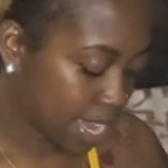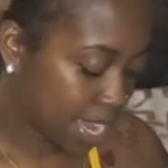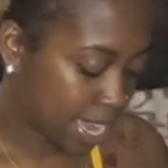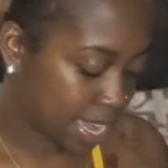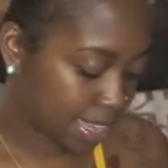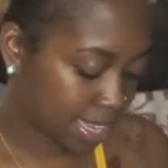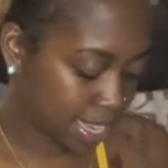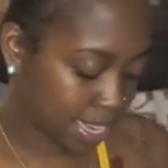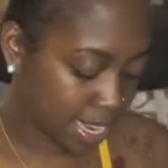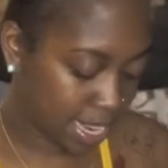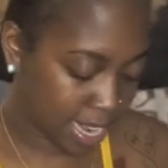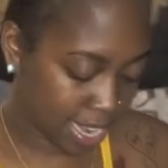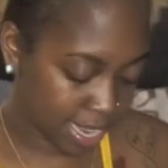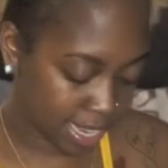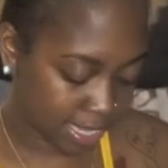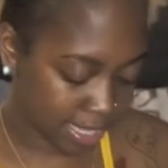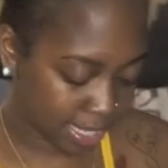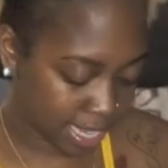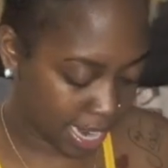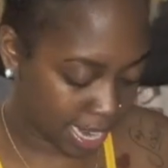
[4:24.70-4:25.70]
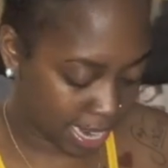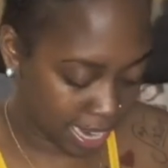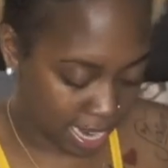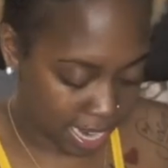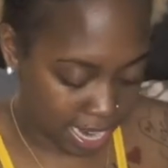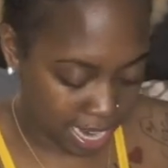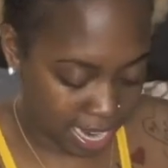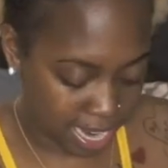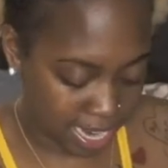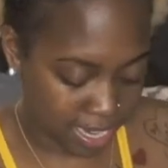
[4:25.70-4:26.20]
And then next I
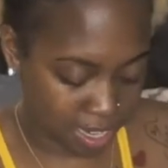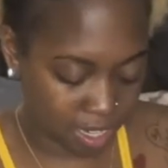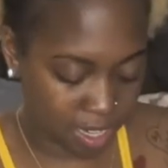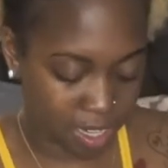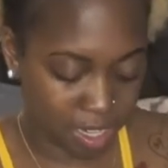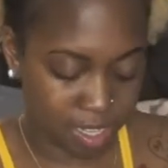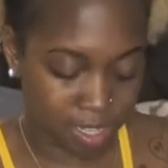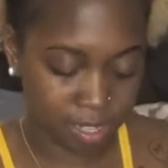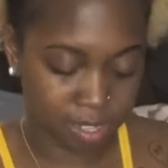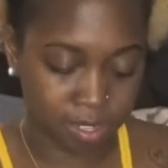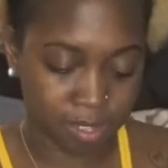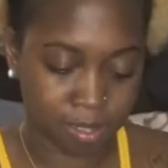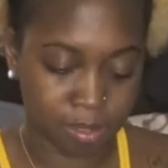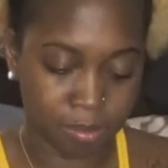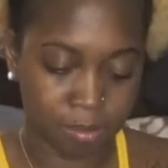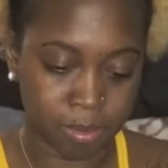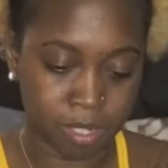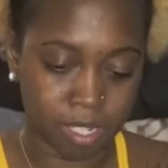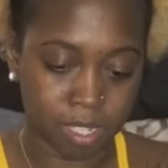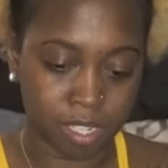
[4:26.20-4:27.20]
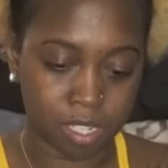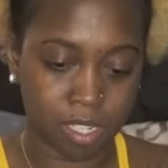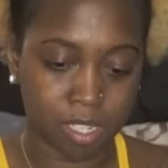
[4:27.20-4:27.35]
got um,